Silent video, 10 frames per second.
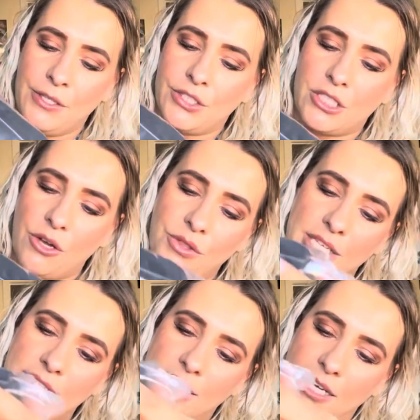So
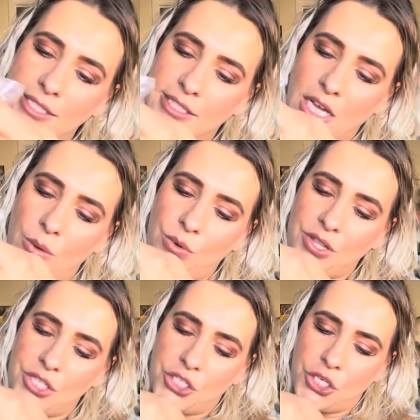this does come
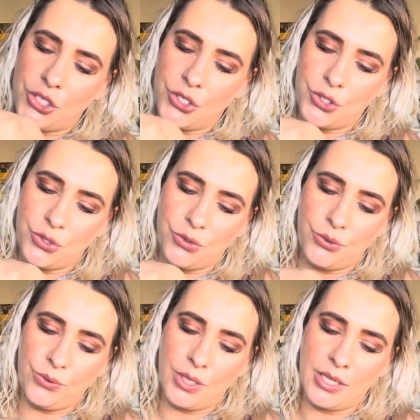with two.